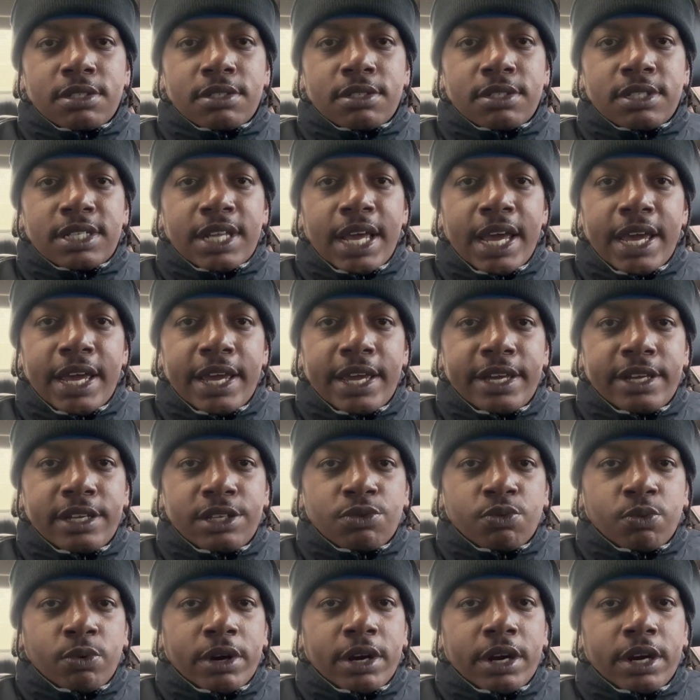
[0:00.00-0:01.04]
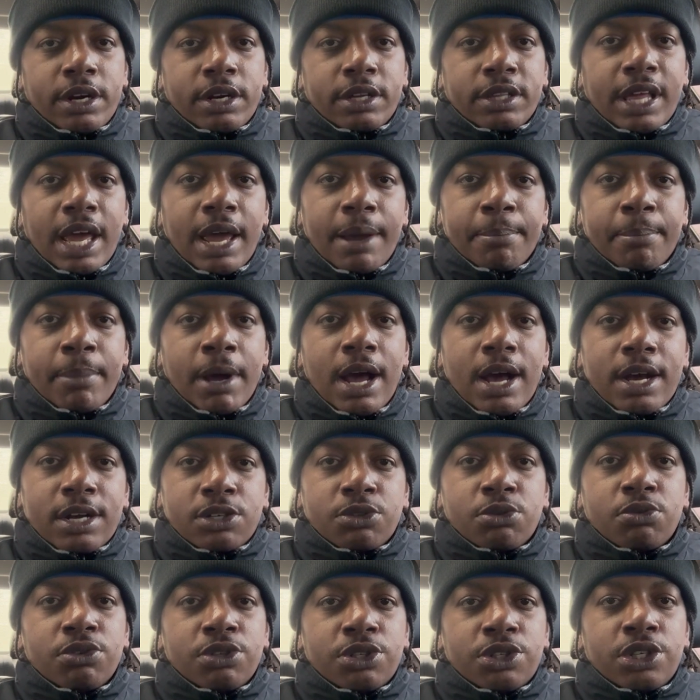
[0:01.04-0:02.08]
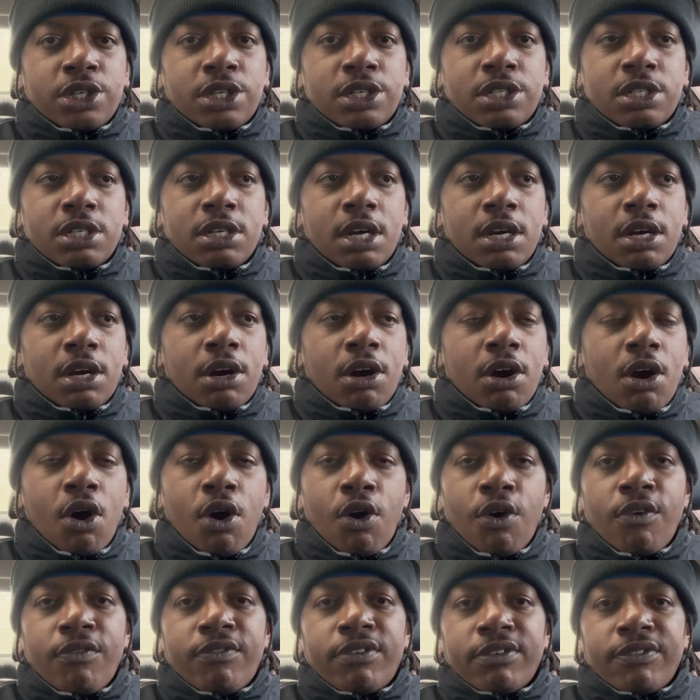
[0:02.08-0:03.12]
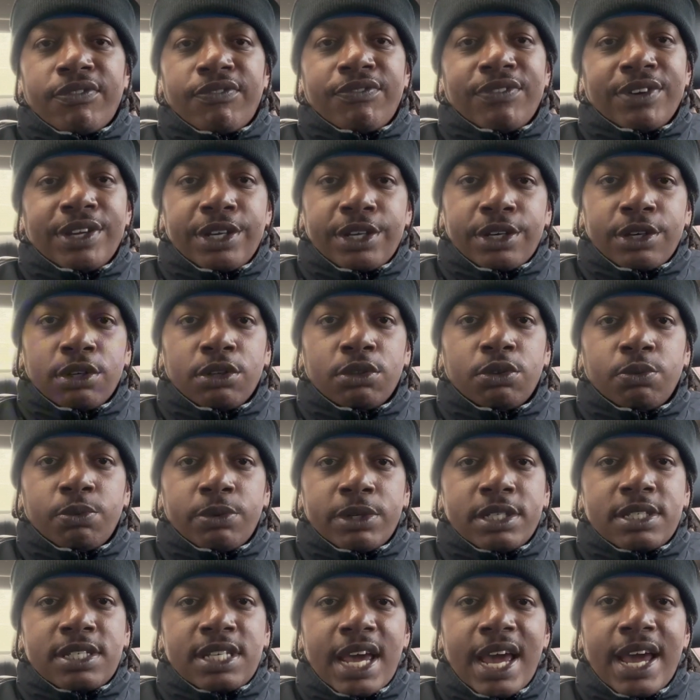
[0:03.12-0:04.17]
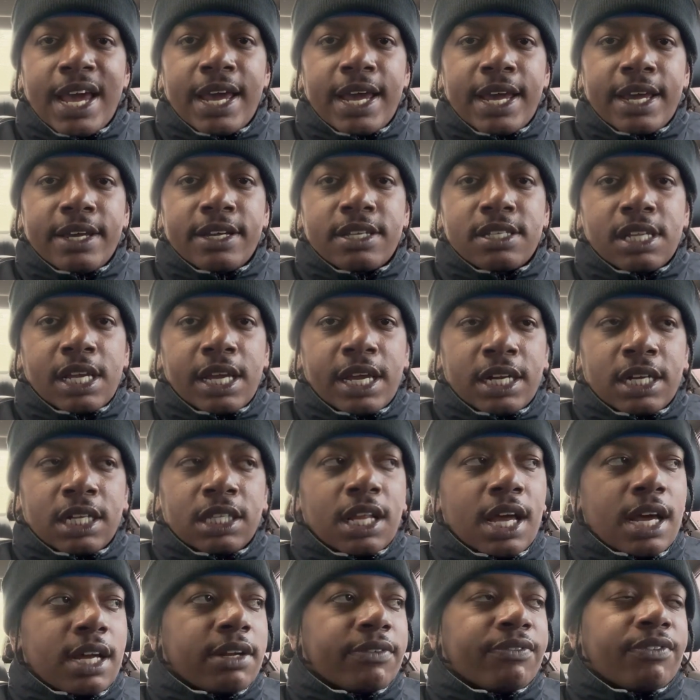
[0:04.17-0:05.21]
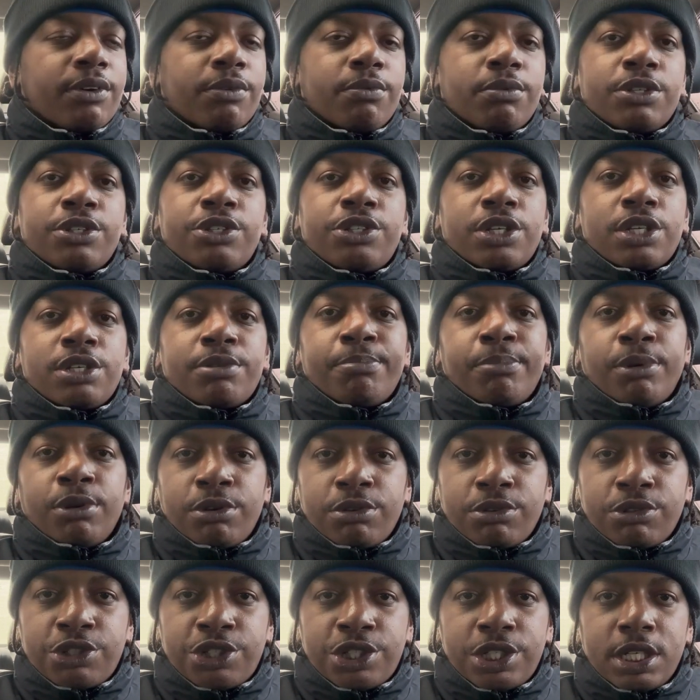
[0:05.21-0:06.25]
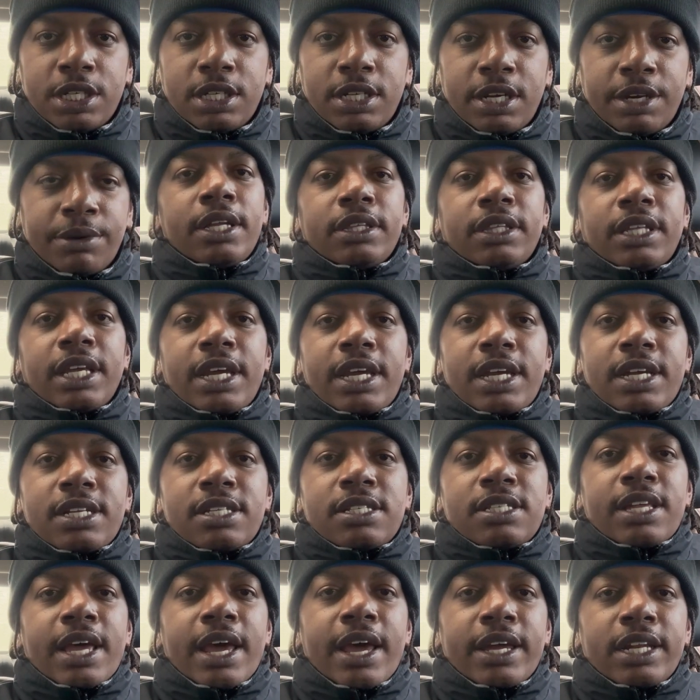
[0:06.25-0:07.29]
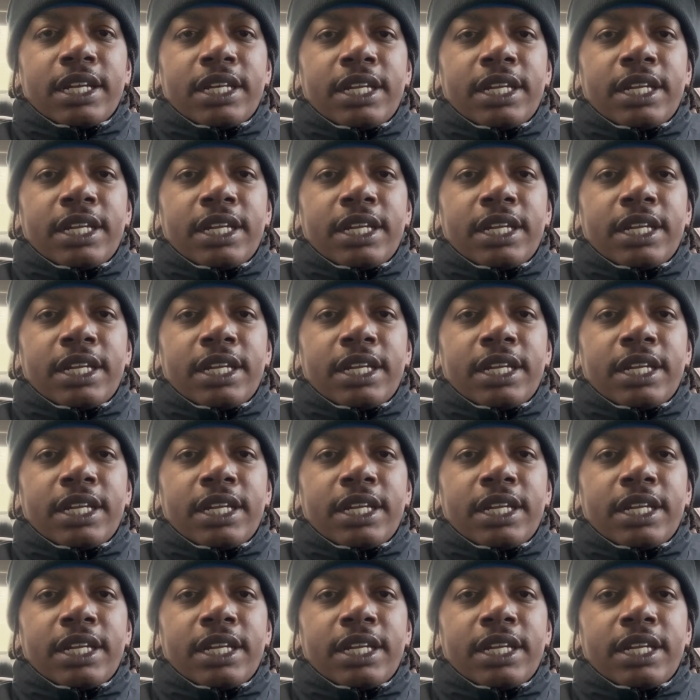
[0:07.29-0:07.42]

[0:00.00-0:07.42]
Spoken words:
days where that box was just overfilled with tags, and a lot of it was just bullshit. Things that